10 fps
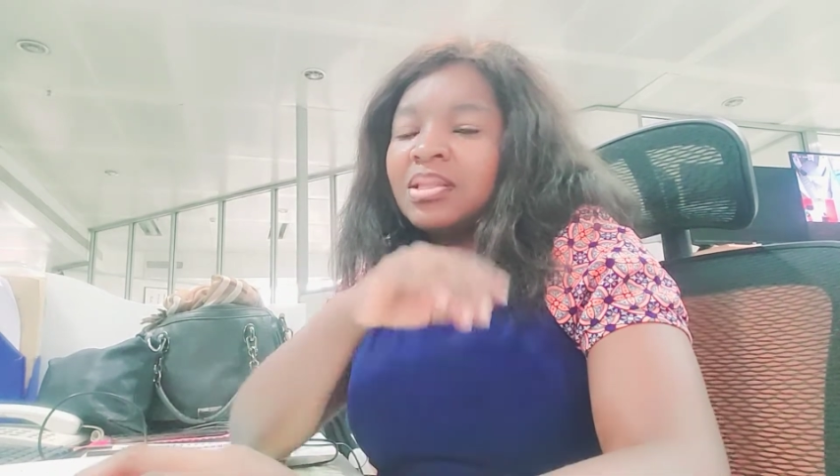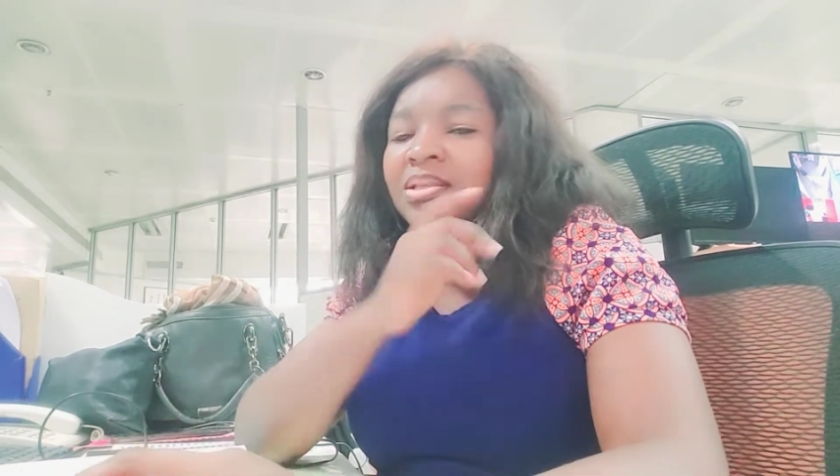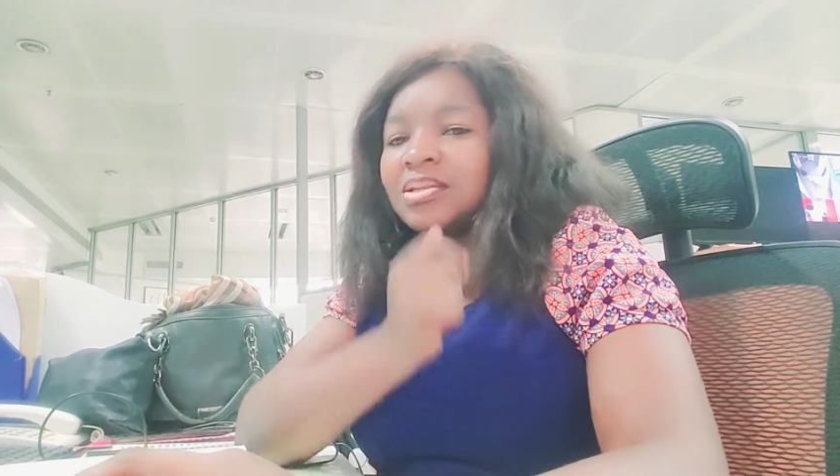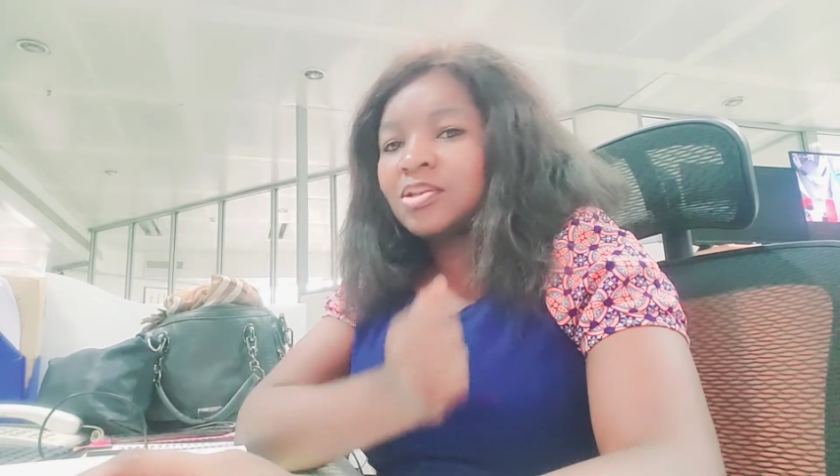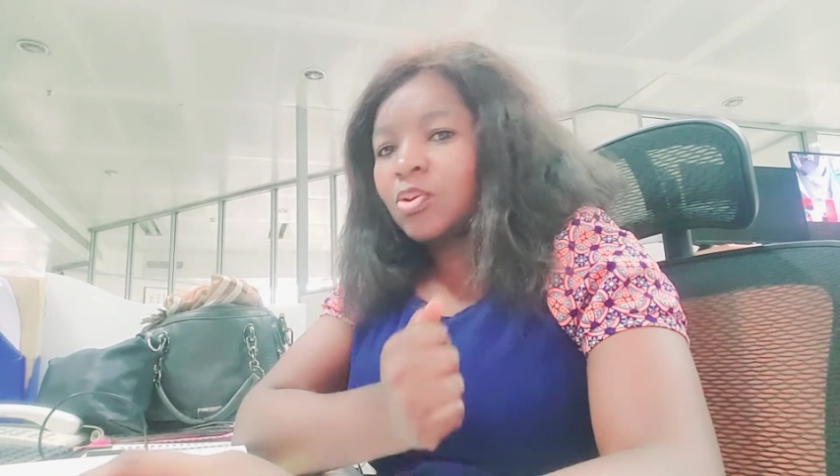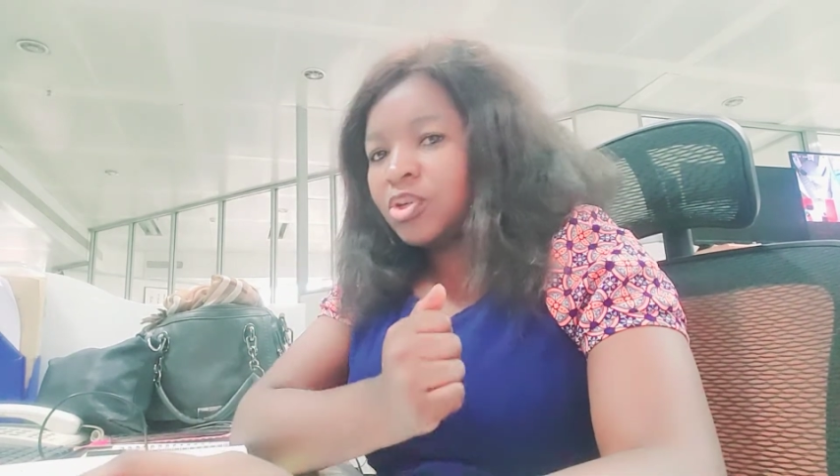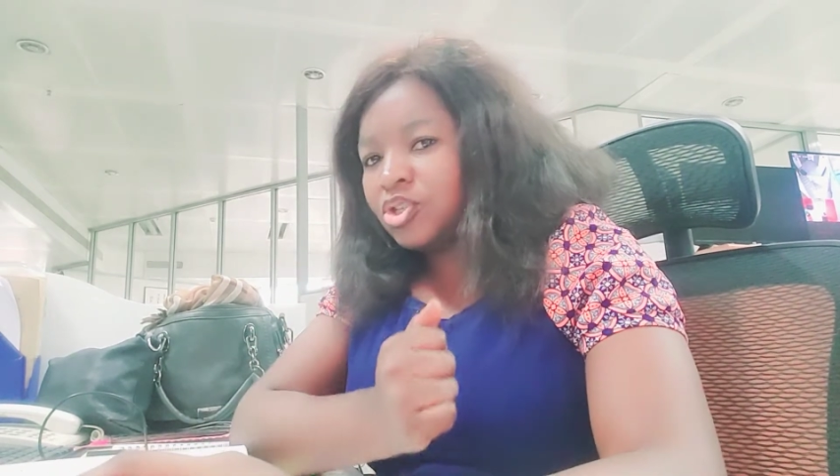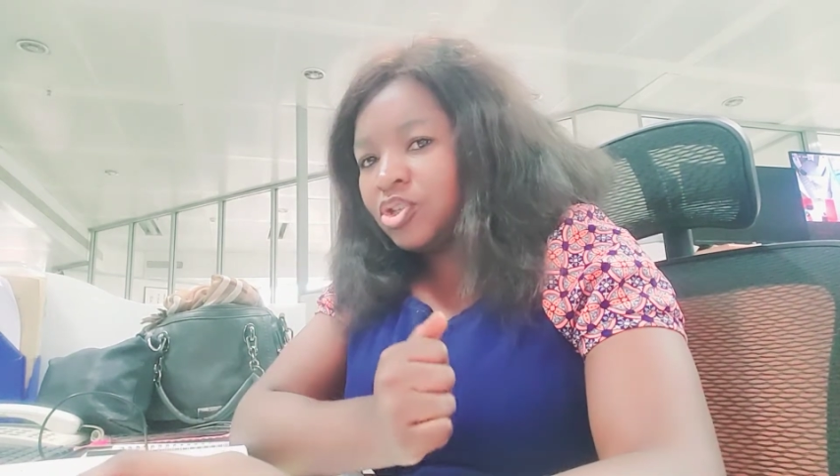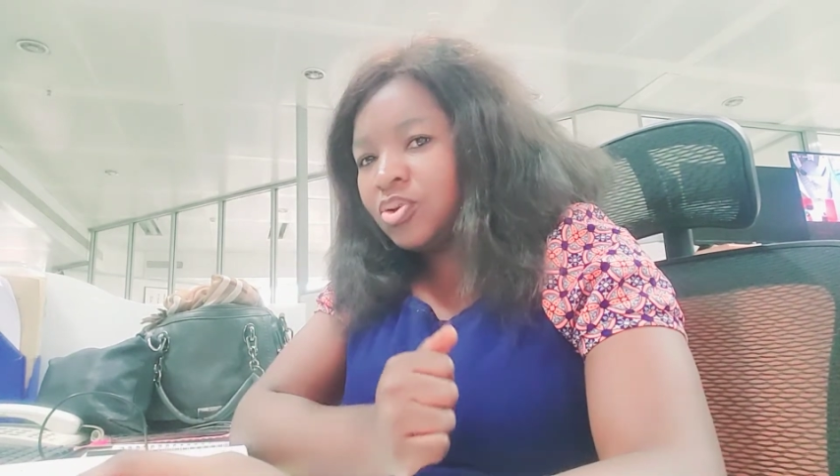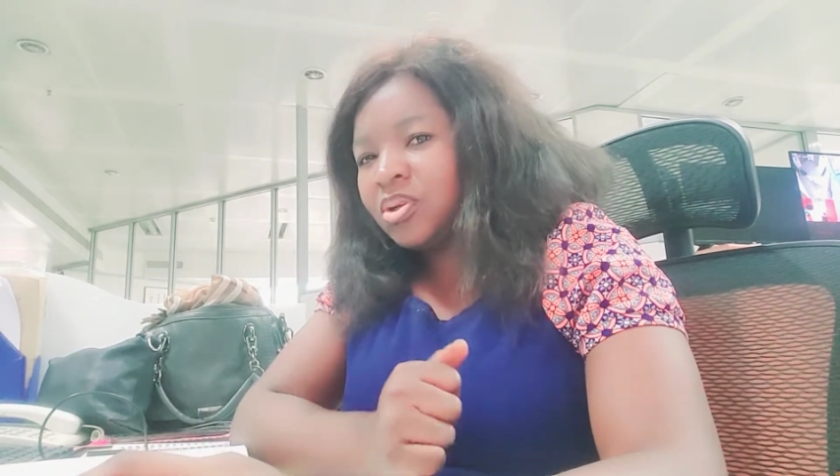this
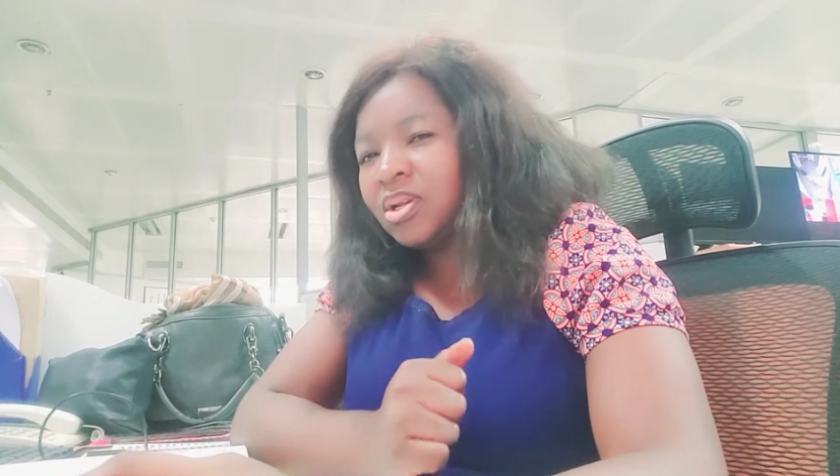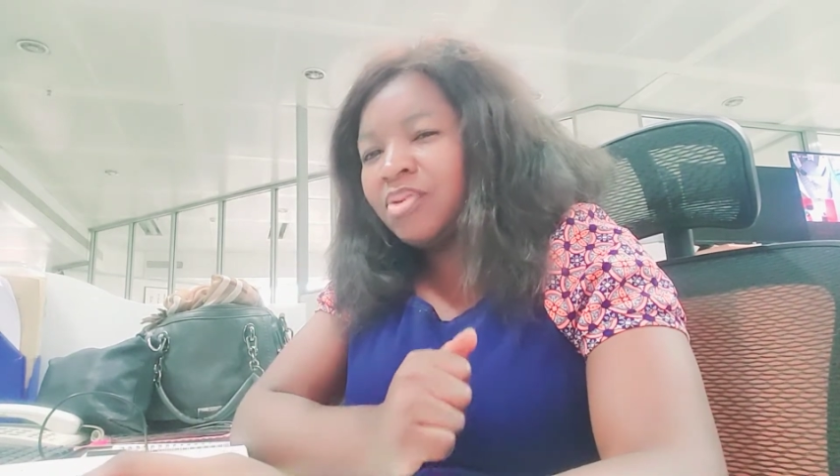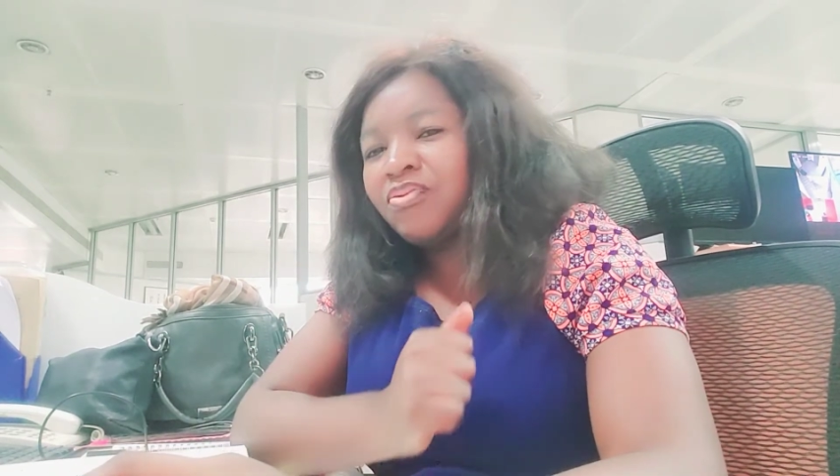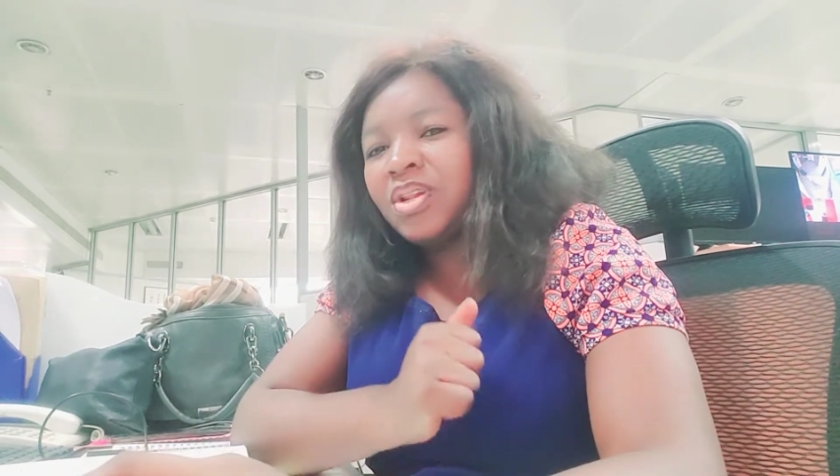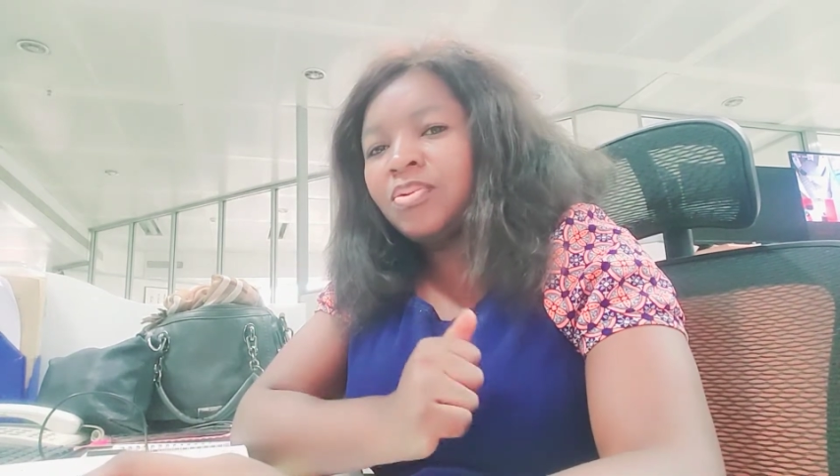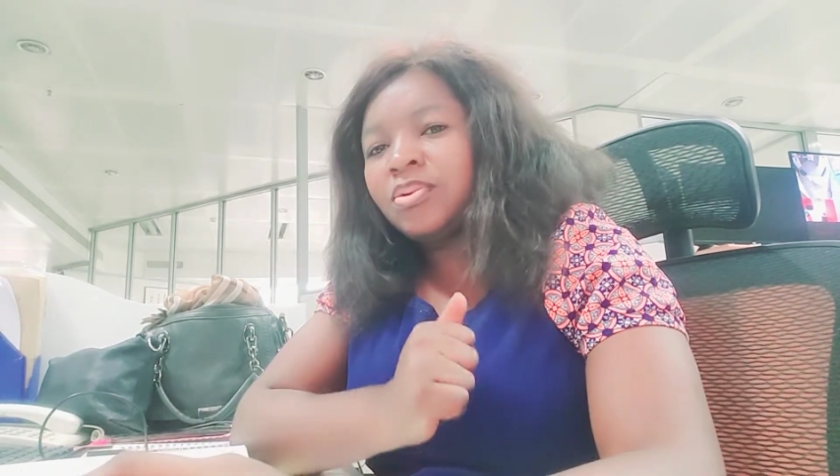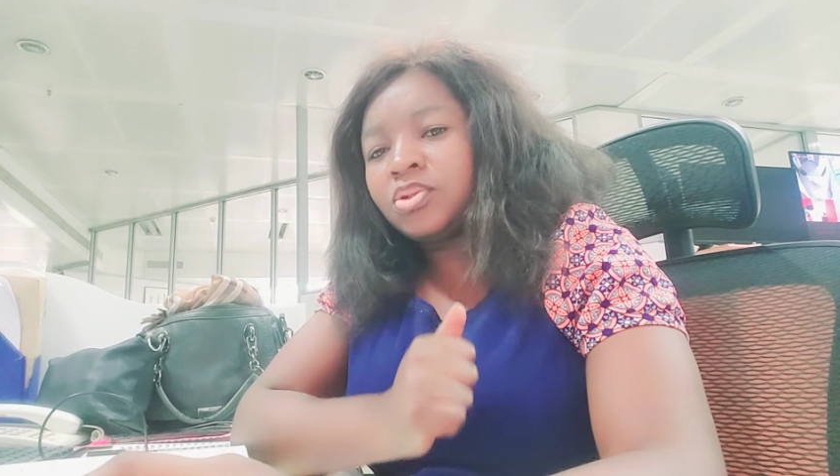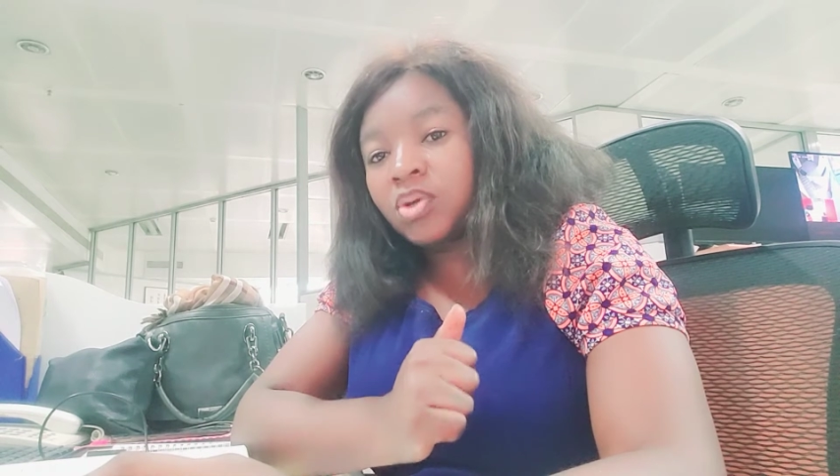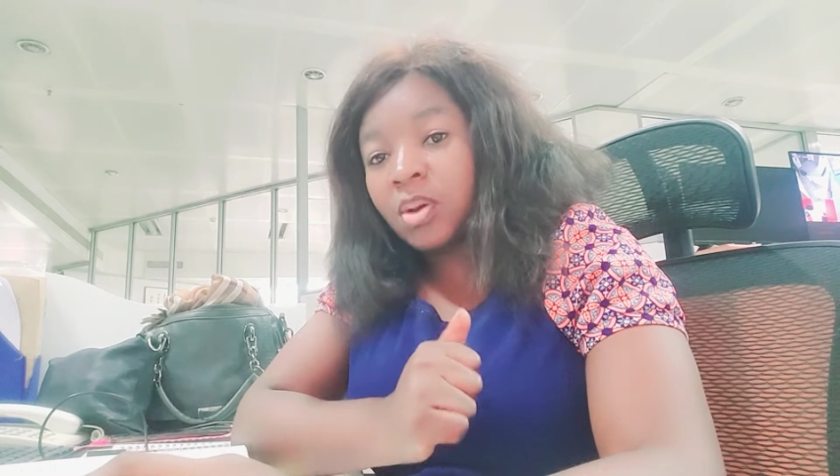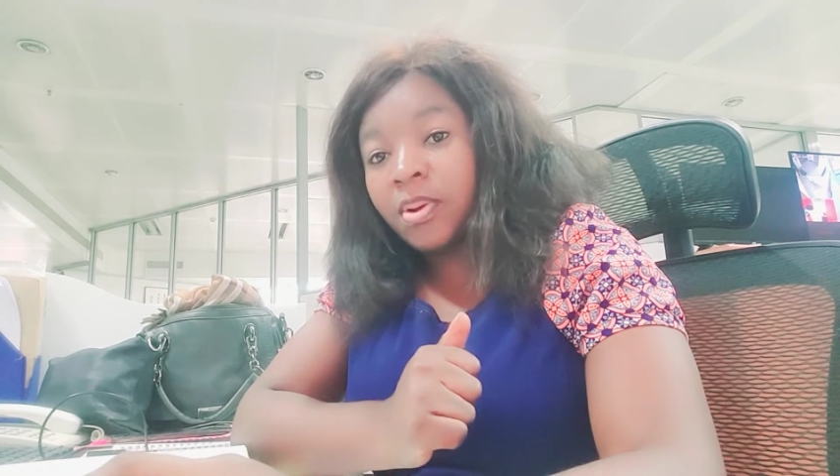question and I really want
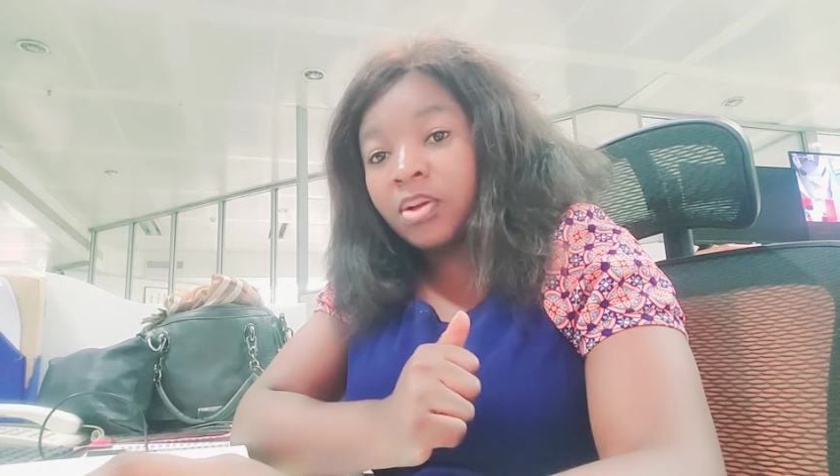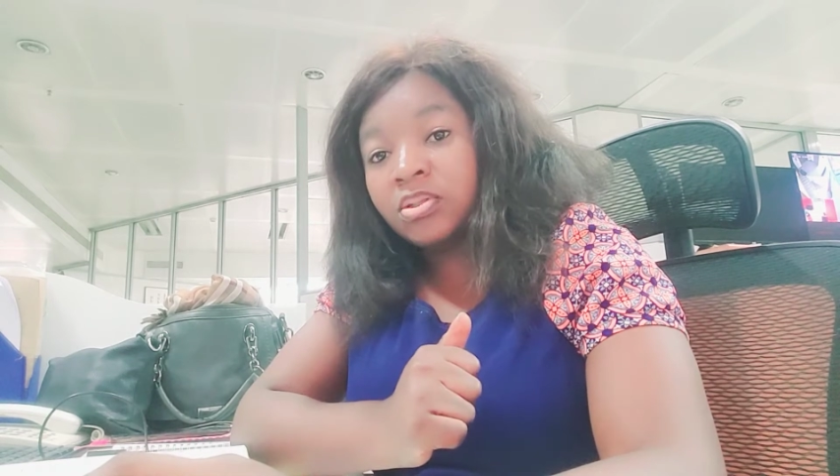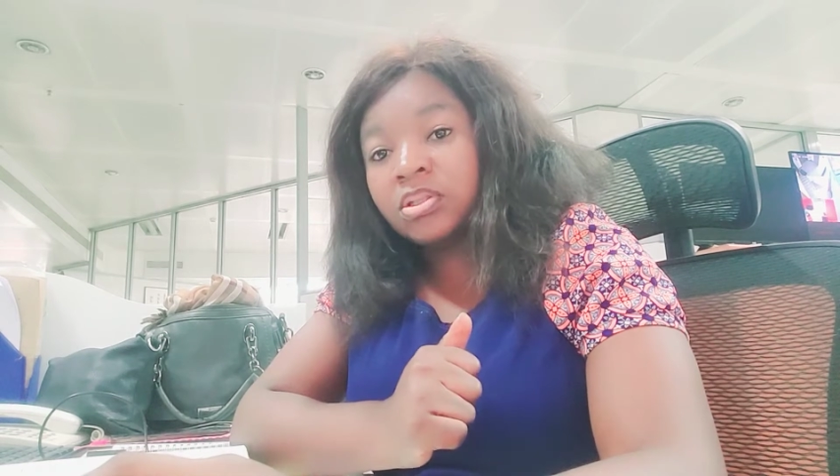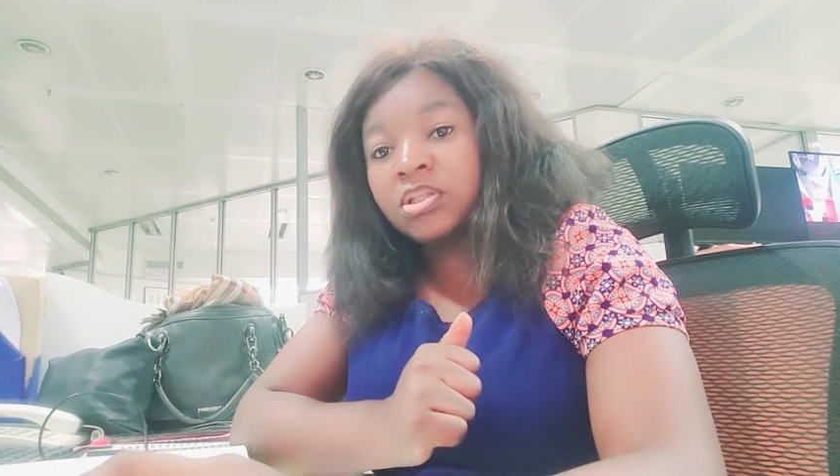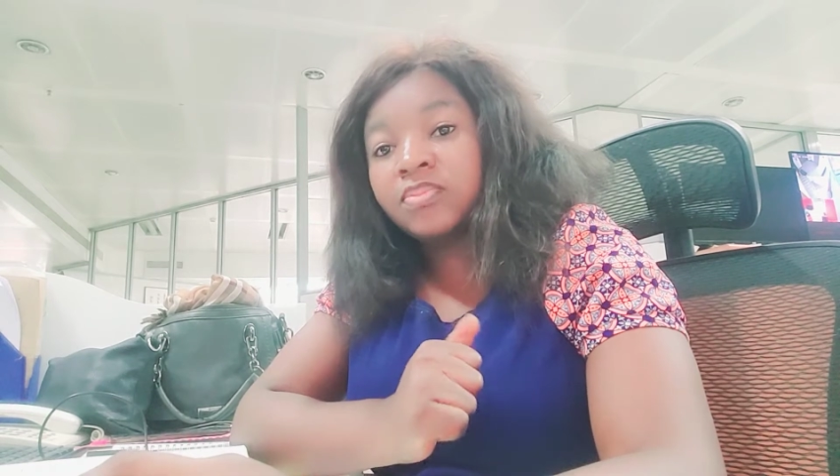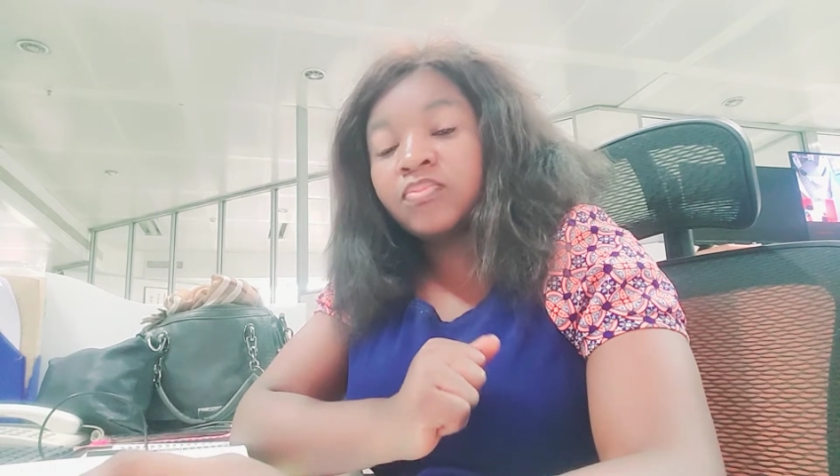to talk about it.